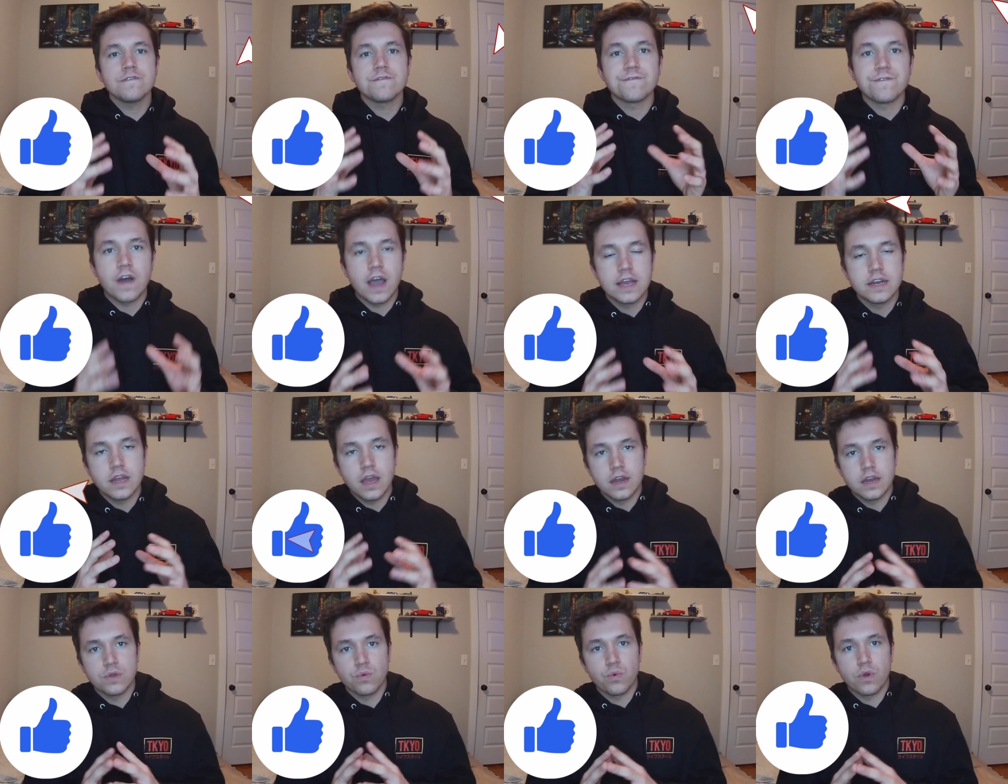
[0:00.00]
find
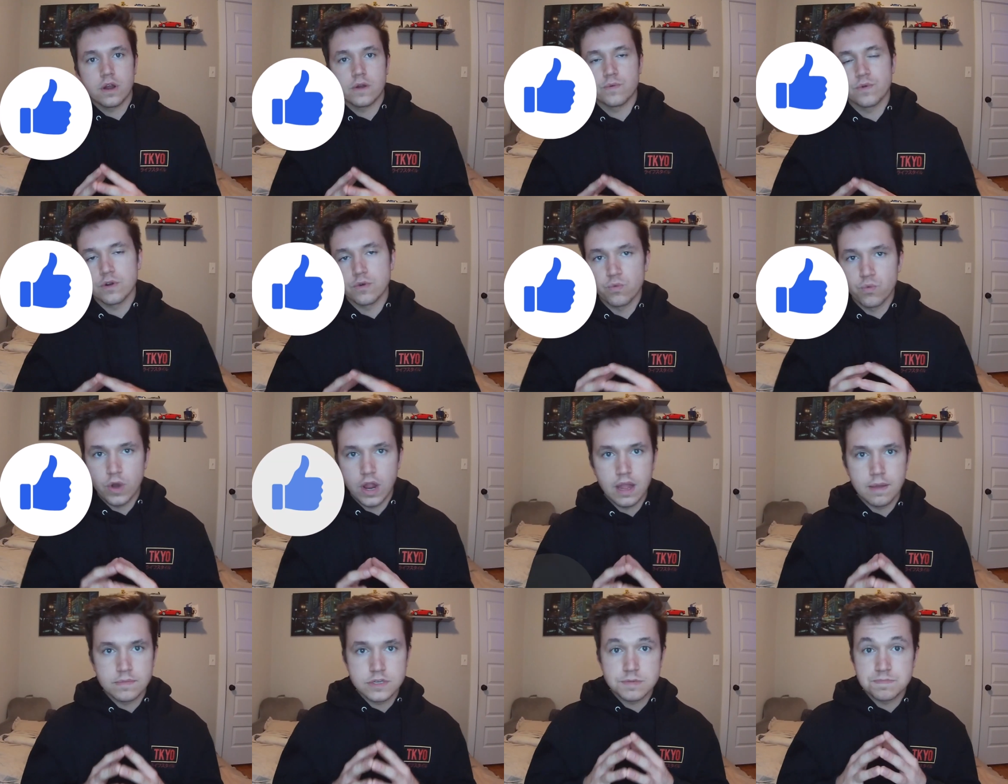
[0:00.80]
anywhere where
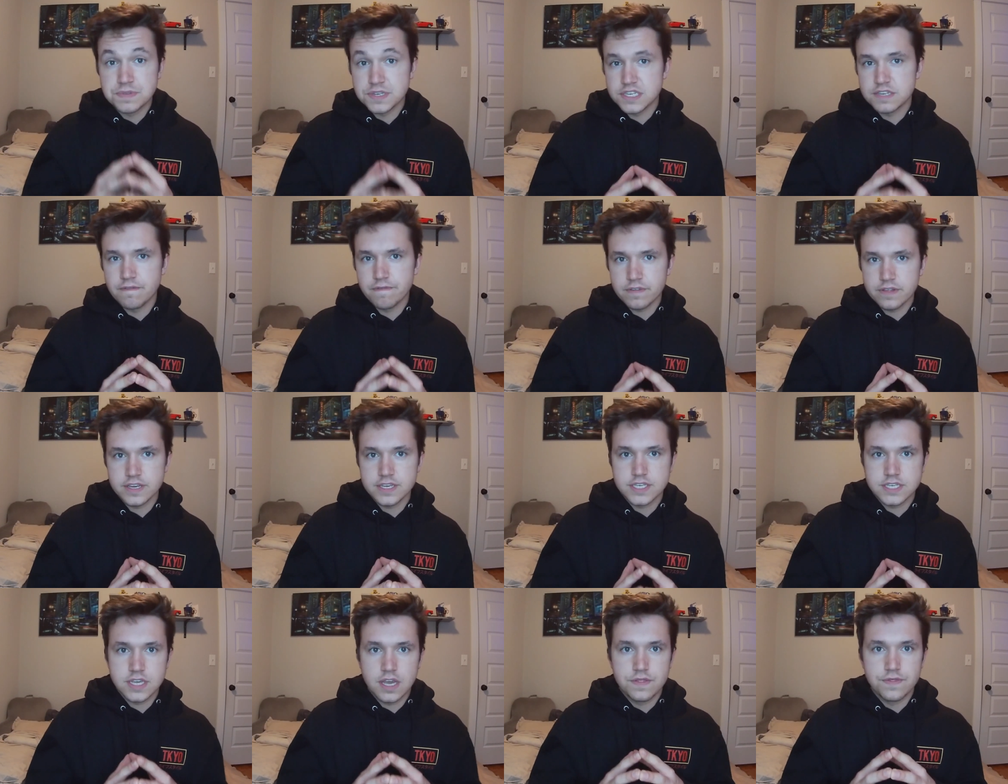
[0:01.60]
Ram specifically
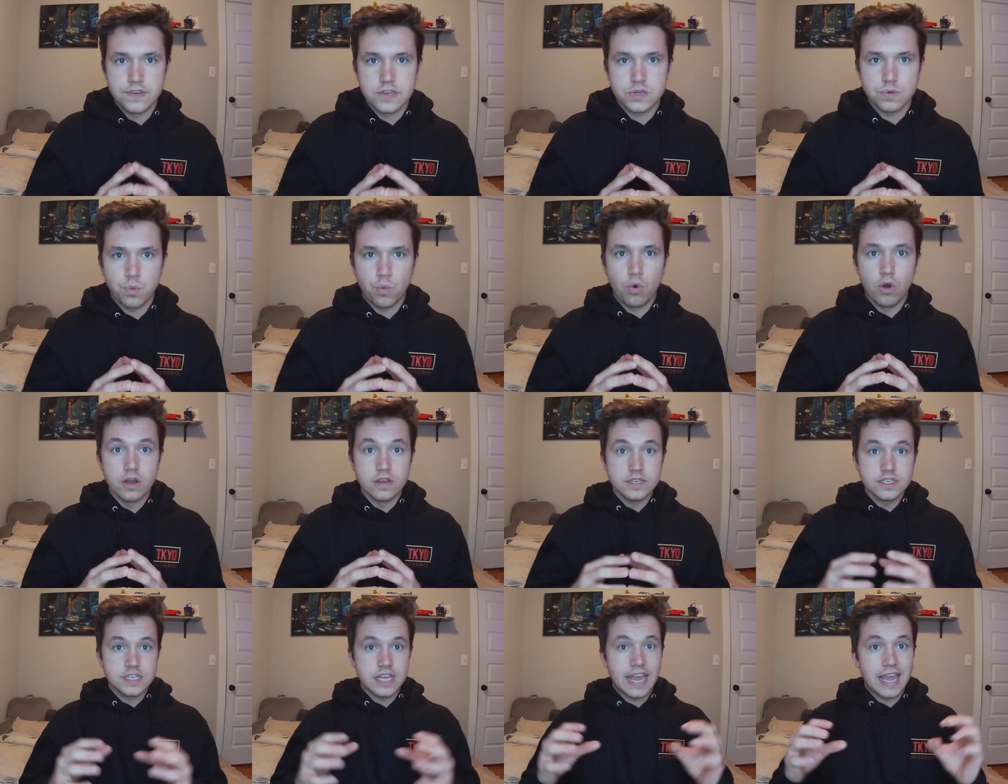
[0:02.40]
said this
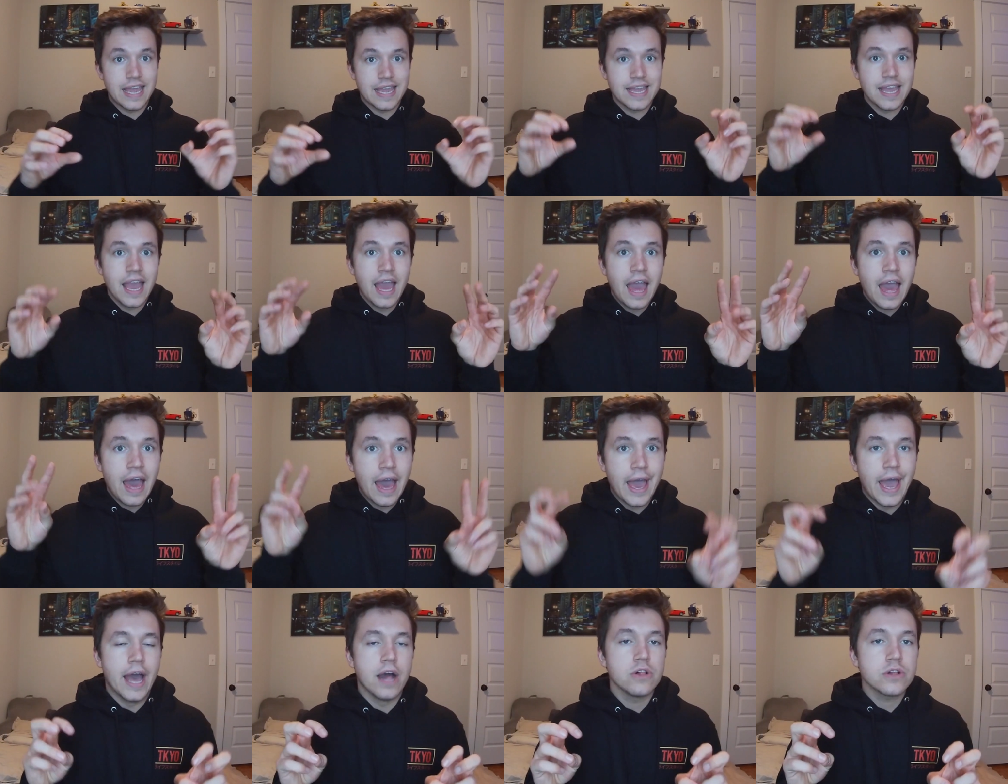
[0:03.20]
was a
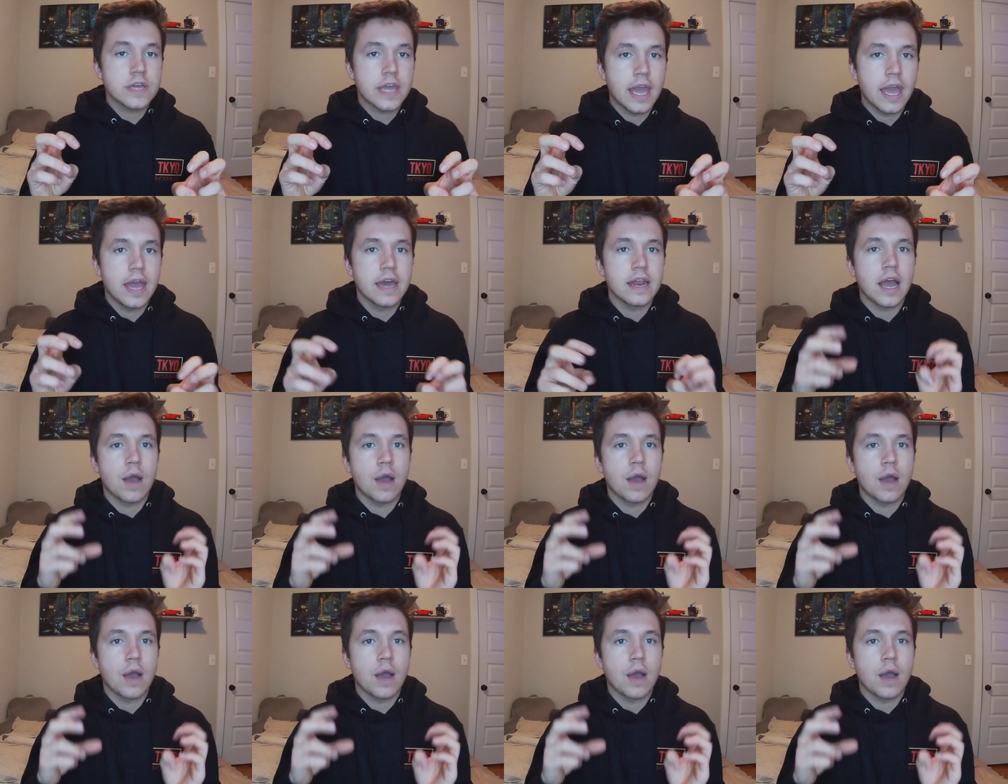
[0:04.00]
HELLCAT.